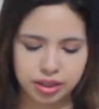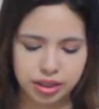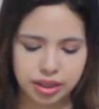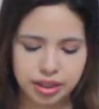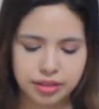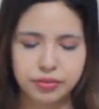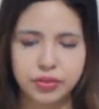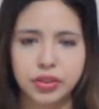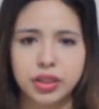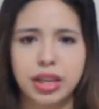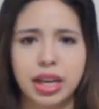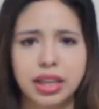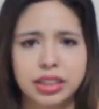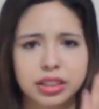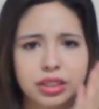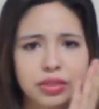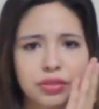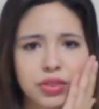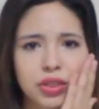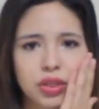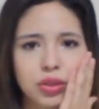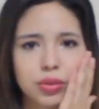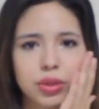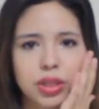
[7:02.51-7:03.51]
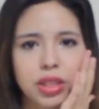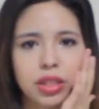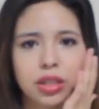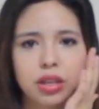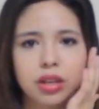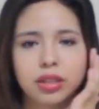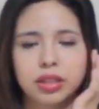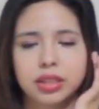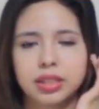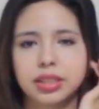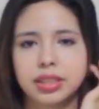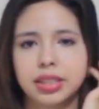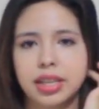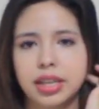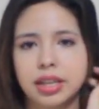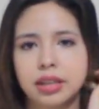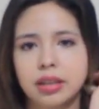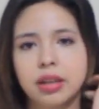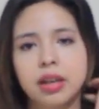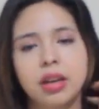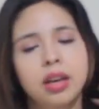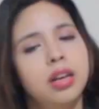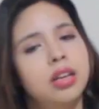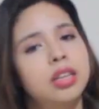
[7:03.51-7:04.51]
It actually feels really good on the skin.
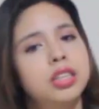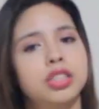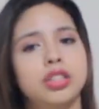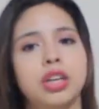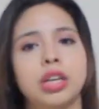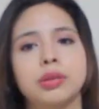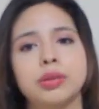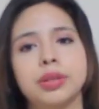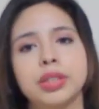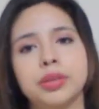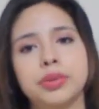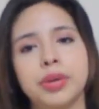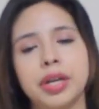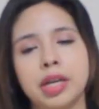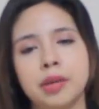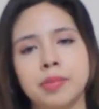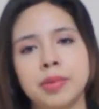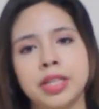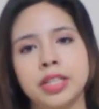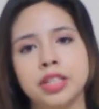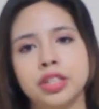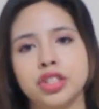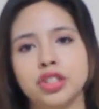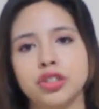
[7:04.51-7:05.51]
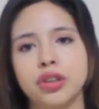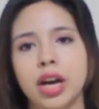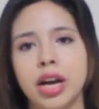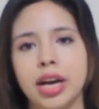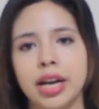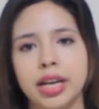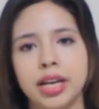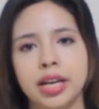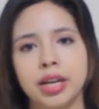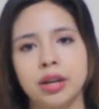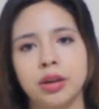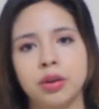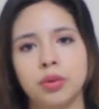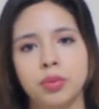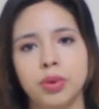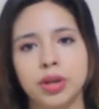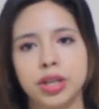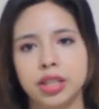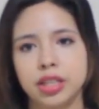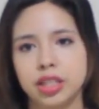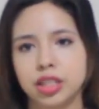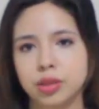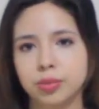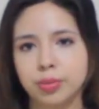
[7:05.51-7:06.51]
So I really recommend you try
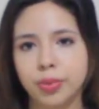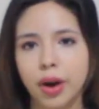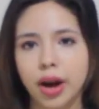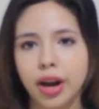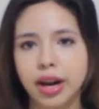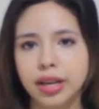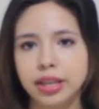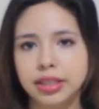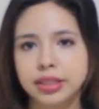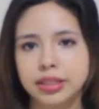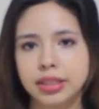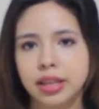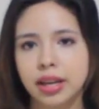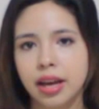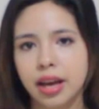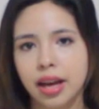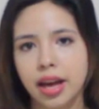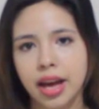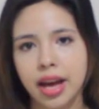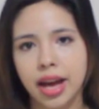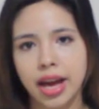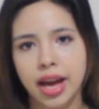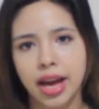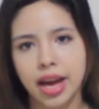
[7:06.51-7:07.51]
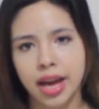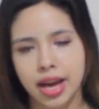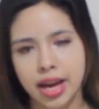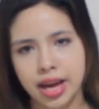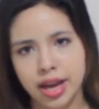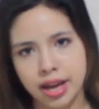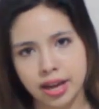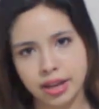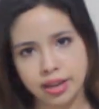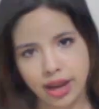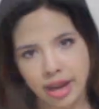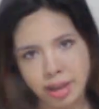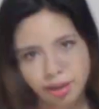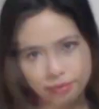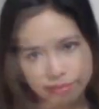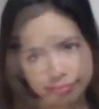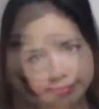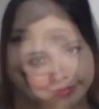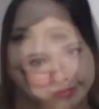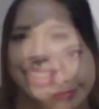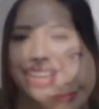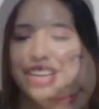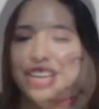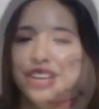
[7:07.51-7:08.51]
one of these products. And yeah,
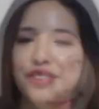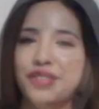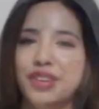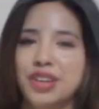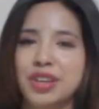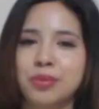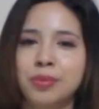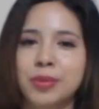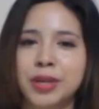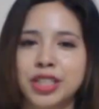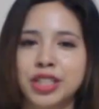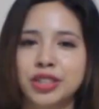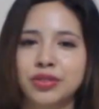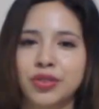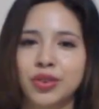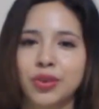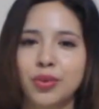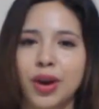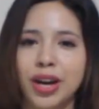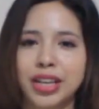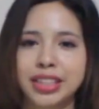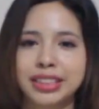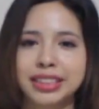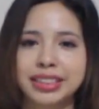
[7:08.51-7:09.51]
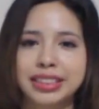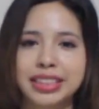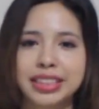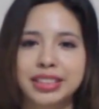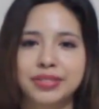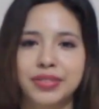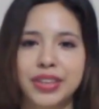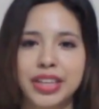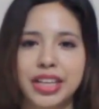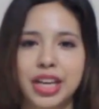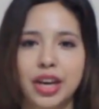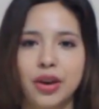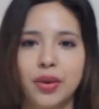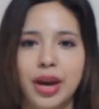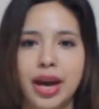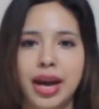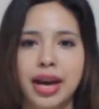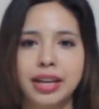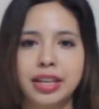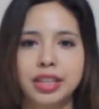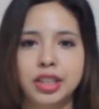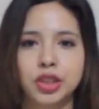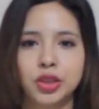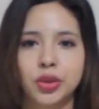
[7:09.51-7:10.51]
thank you very much for watching this video
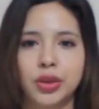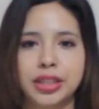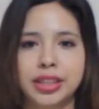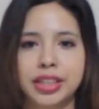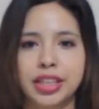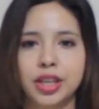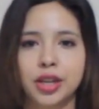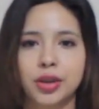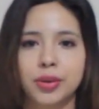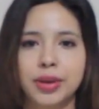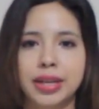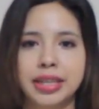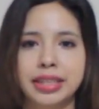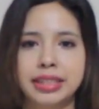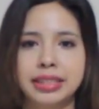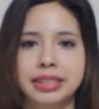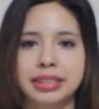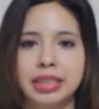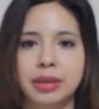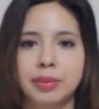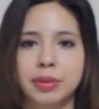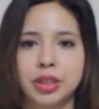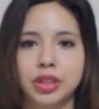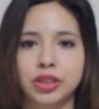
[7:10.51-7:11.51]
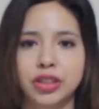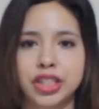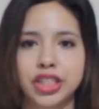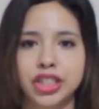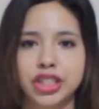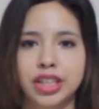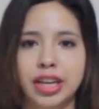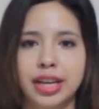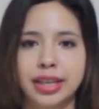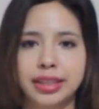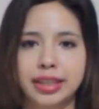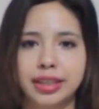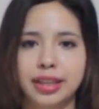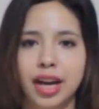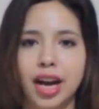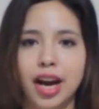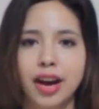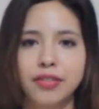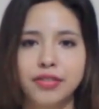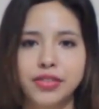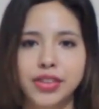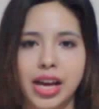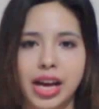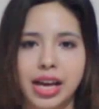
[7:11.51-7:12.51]
and enjoying the horrendous demonstration I did
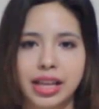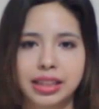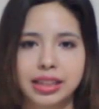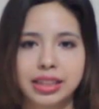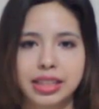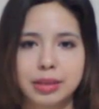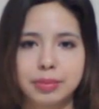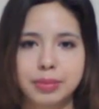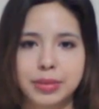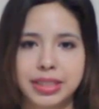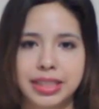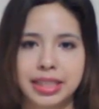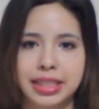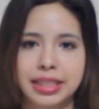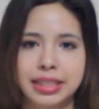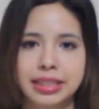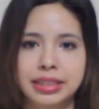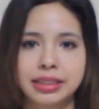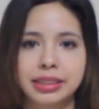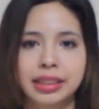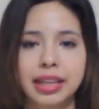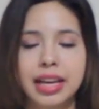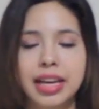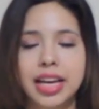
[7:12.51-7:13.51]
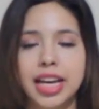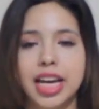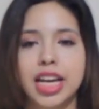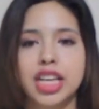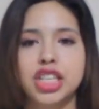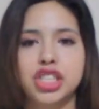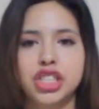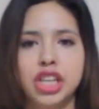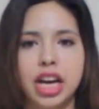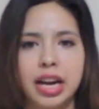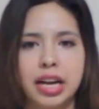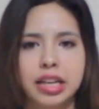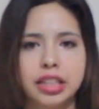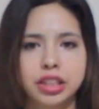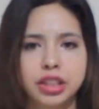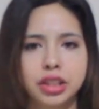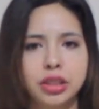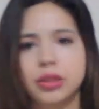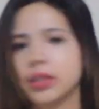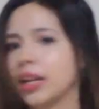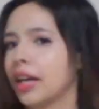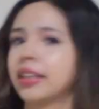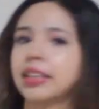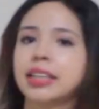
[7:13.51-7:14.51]
of that lip tint. A shout out
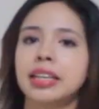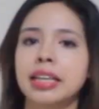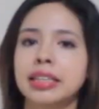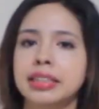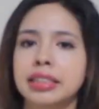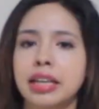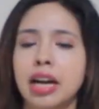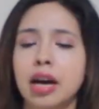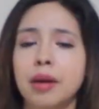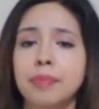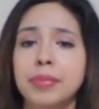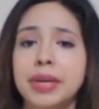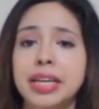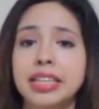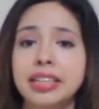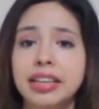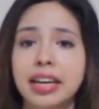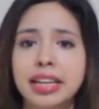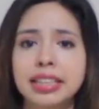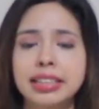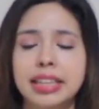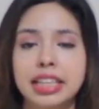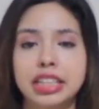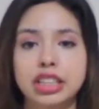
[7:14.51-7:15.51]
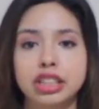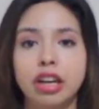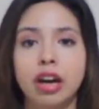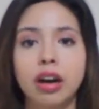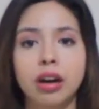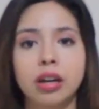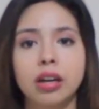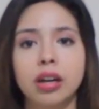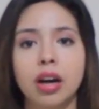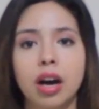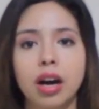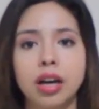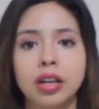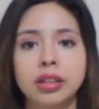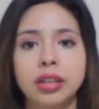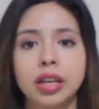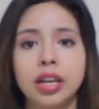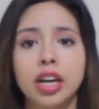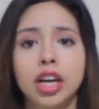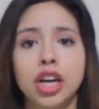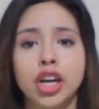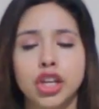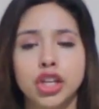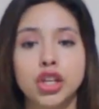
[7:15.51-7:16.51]
to Latina Saram, because I saw her
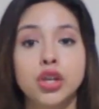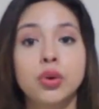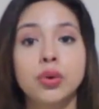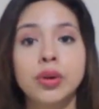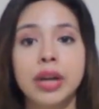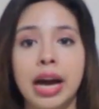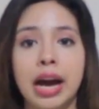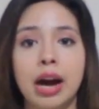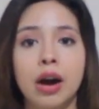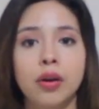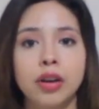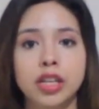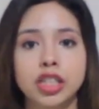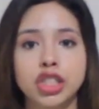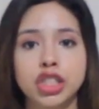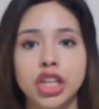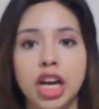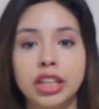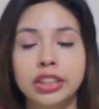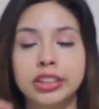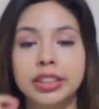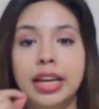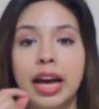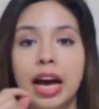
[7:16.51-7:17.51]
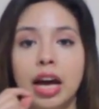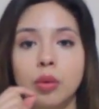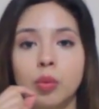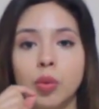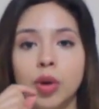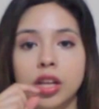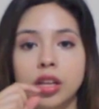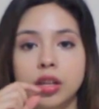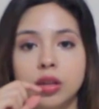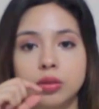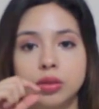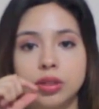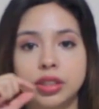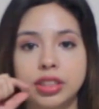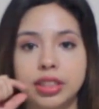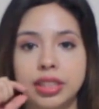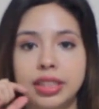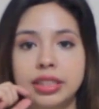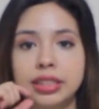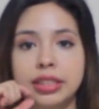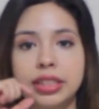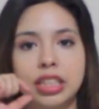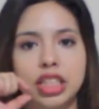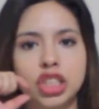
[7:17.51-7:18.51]
on YouNow and she actually had one of those
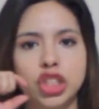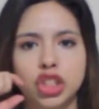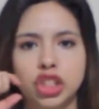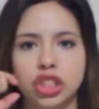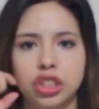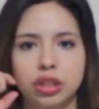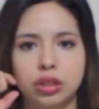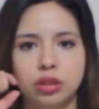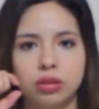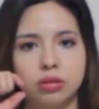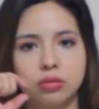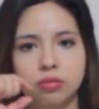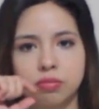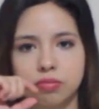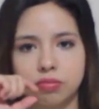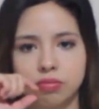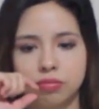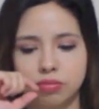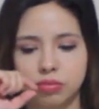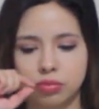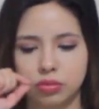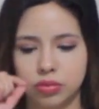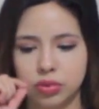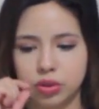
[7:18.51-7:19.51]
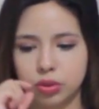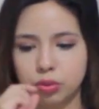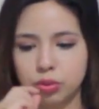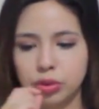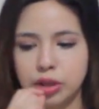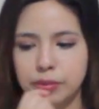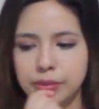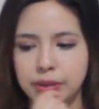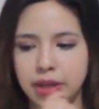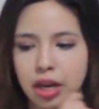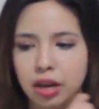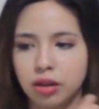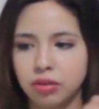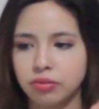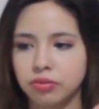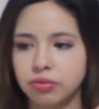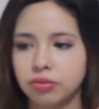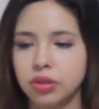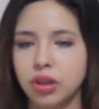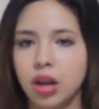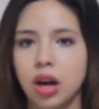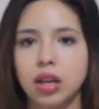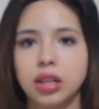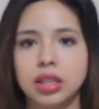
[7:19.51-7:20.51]
tints and it just ripped
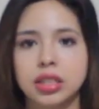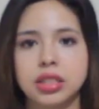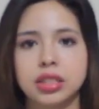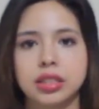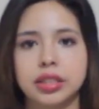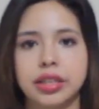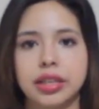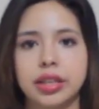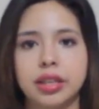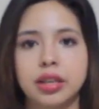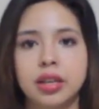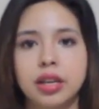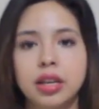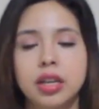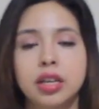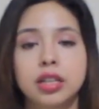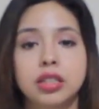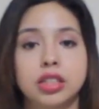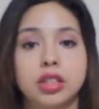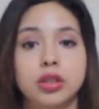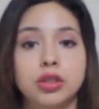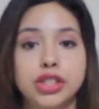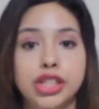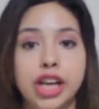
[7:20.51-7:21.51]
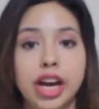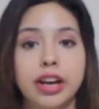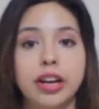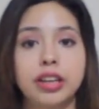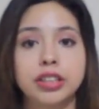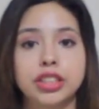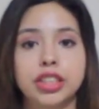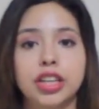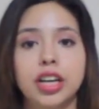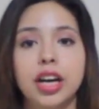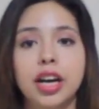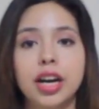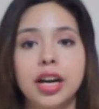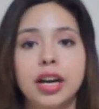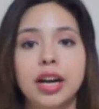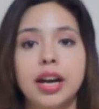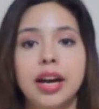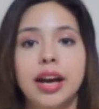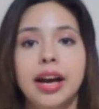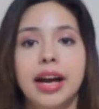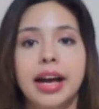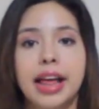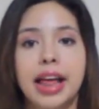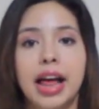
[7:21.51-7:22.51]
out flawlessly. So shout out to
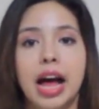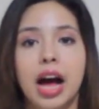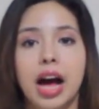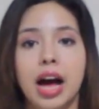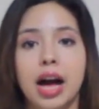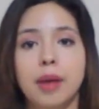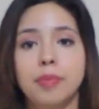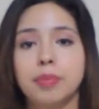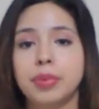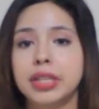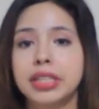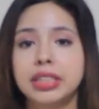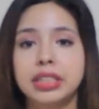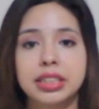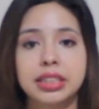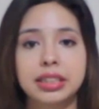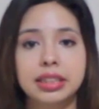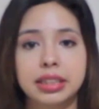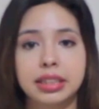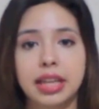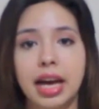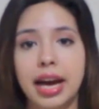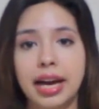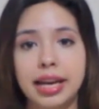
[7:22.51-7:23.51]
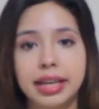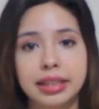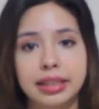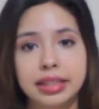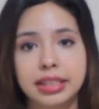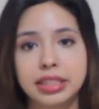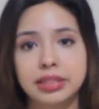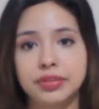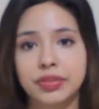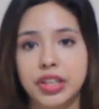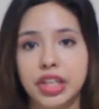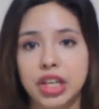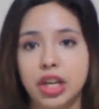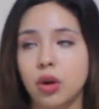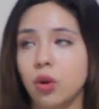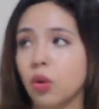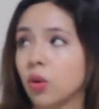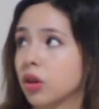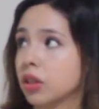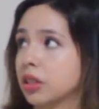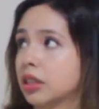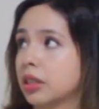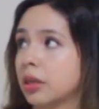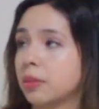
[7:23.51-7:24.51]
her. Please like this video
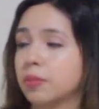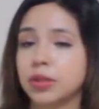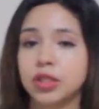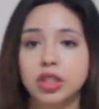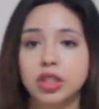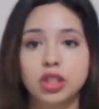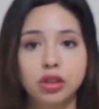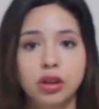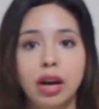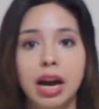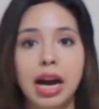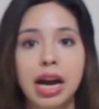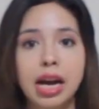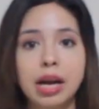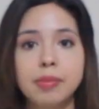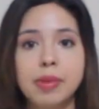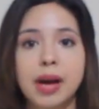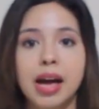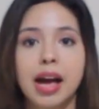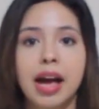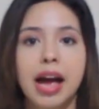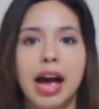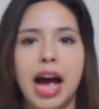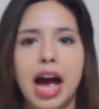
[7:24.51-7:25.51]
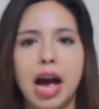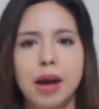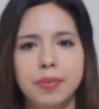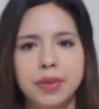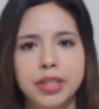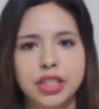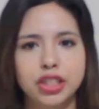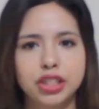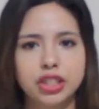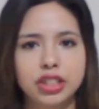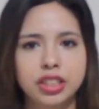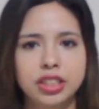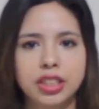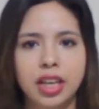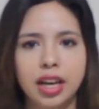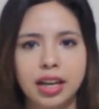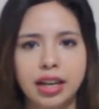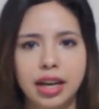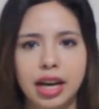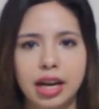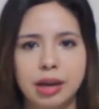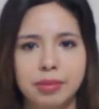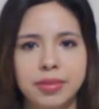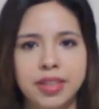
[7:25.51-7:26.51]
or subscribe. Happy Chuseok.
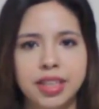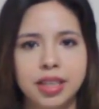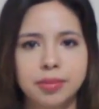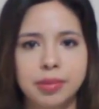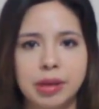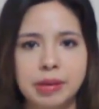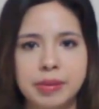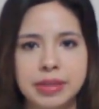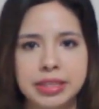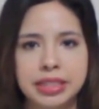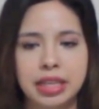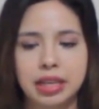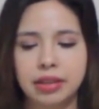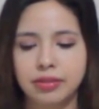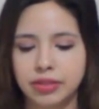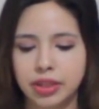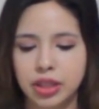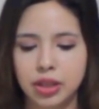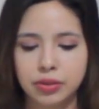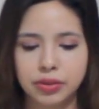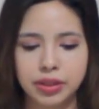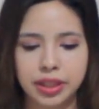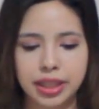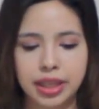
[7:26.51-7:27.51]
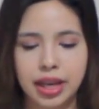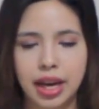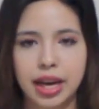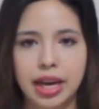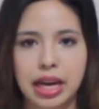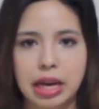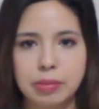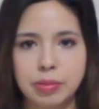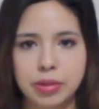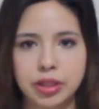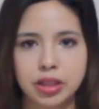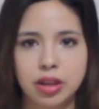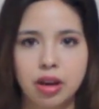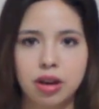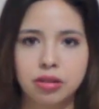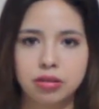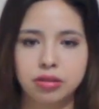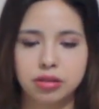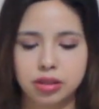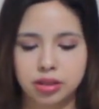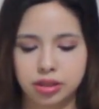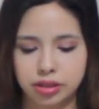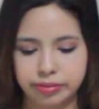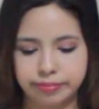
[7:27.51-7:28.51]
I'm here by myself, lonely. I ate
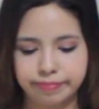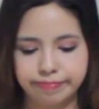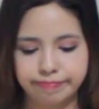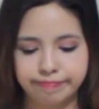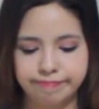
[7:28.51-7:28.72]
McDonald's.